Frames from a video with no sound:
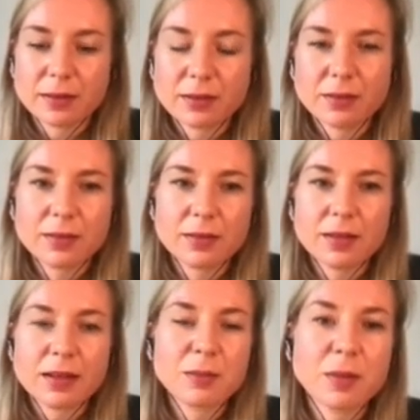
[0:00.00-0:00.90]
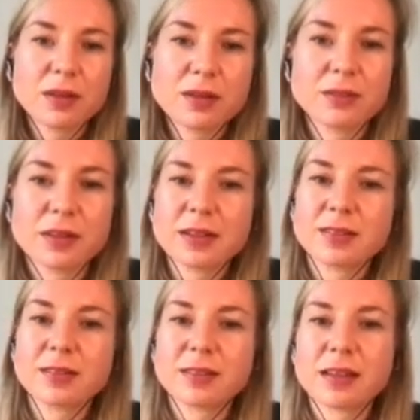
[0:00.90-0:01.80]
So this is another government
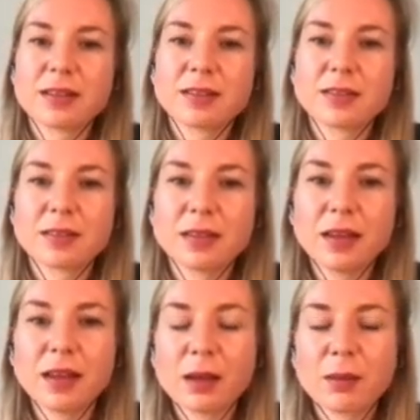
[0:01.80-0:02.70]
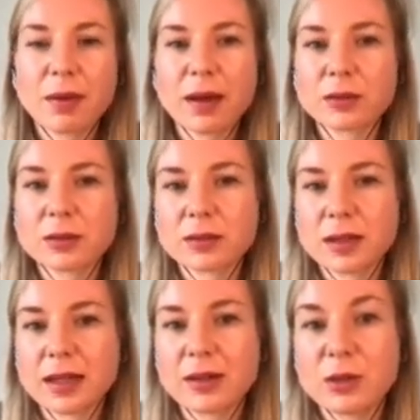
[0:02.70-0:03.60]
interviewee who said, if we were to
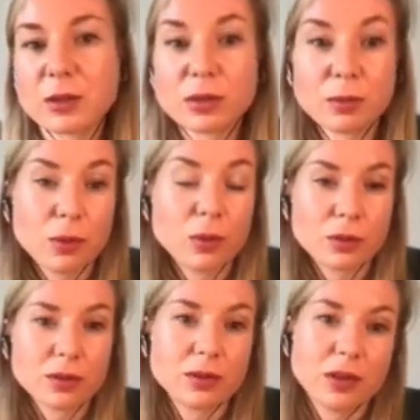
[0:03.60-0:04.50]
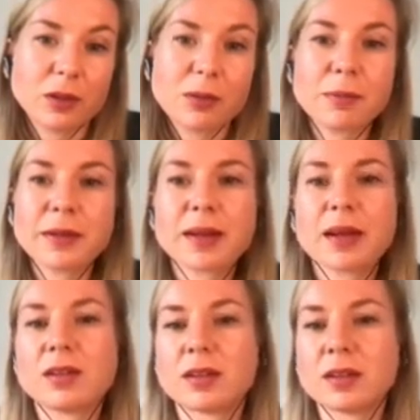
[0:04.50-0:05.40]
use a community version of open source
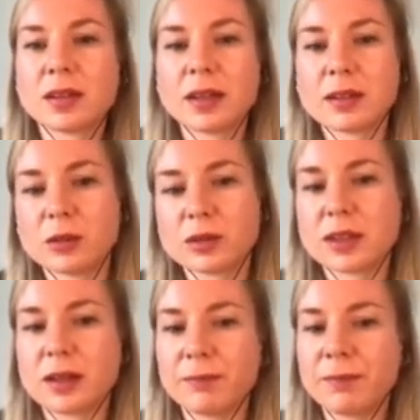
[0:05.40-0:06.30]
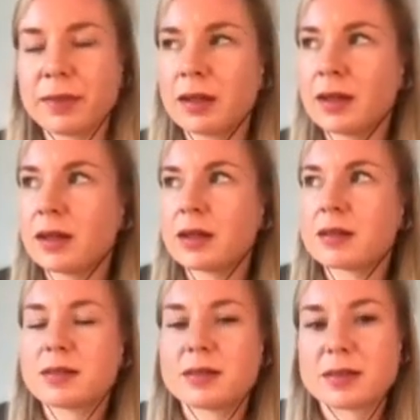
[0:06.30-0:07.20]
software, we would need to ensure we
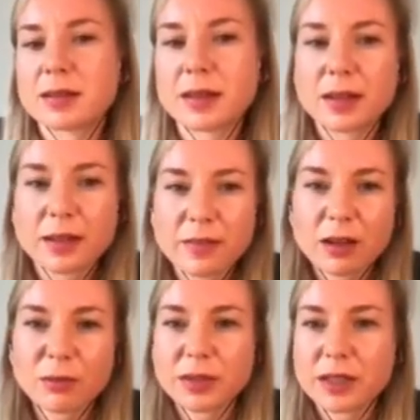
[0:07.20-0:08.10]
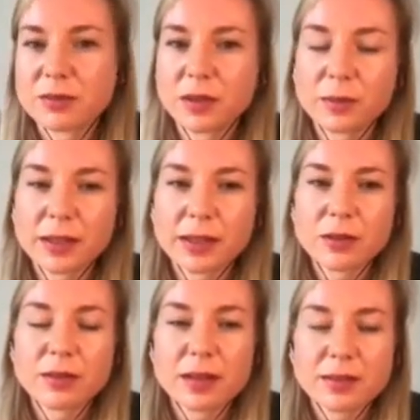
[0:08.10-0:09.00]
have a competent internal team that
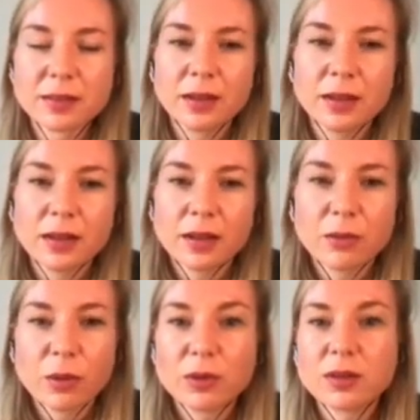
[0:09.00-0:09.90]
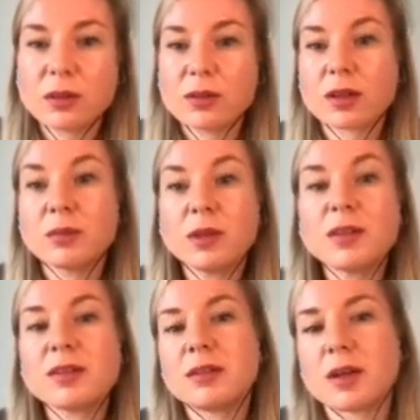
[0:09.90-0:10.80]
can maintain it. And
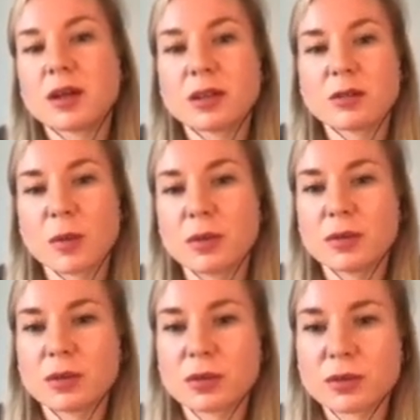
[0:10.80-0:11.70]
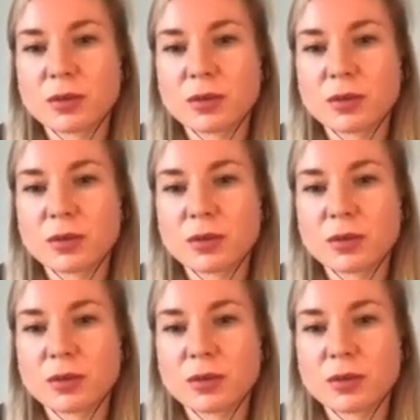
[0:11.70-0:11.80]
that's absolutely right.